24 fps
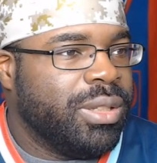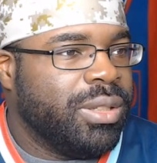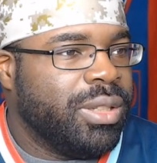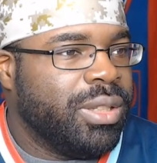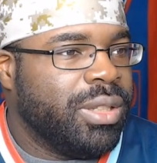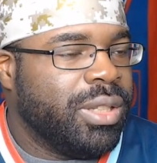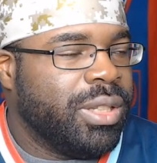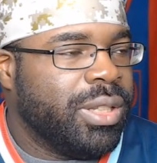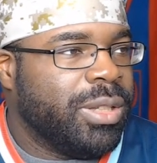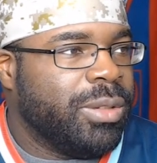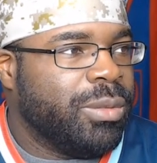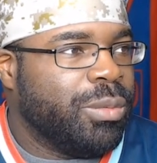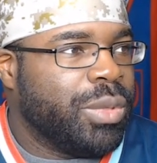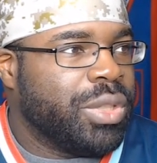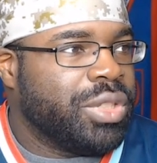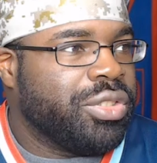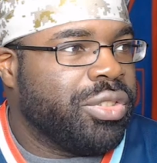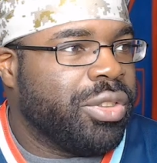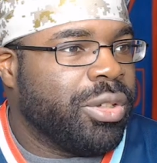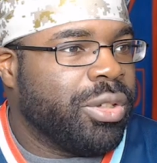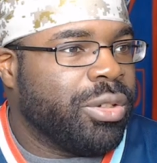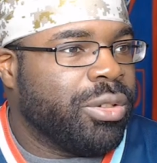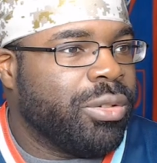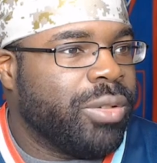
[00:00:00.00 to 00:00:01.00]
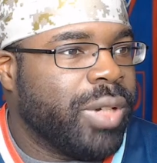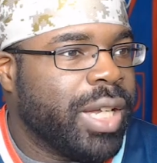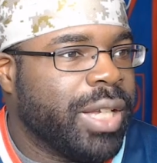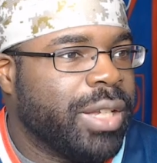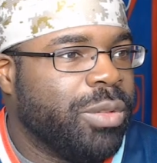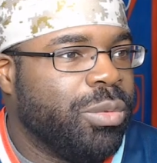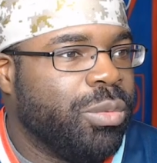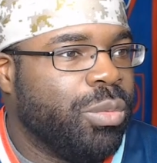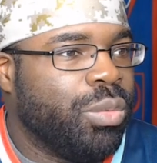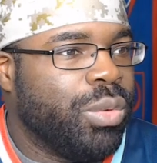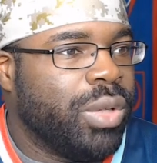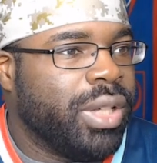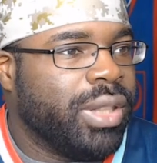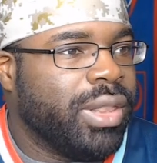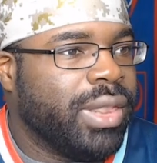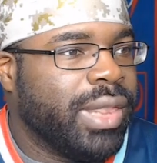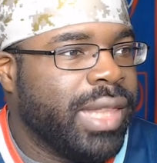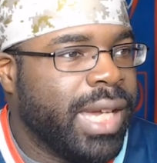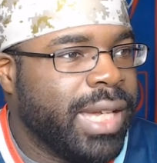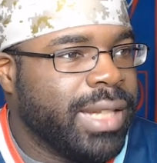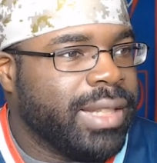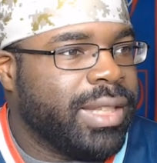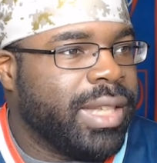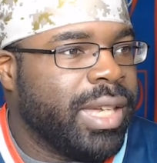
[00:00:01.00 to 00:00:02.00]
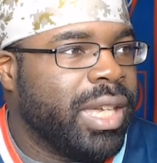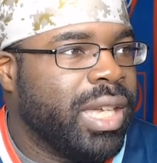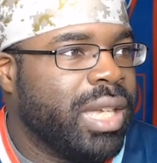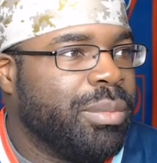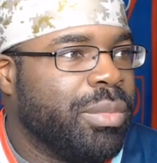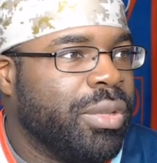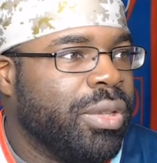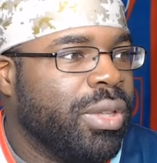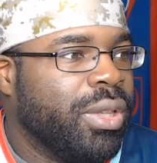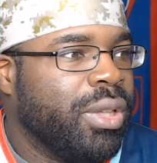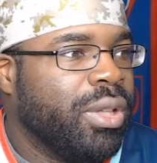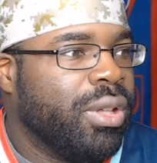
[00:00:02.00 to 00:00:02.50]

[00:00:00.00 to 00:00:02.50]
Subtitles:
in which the Kraken won that game,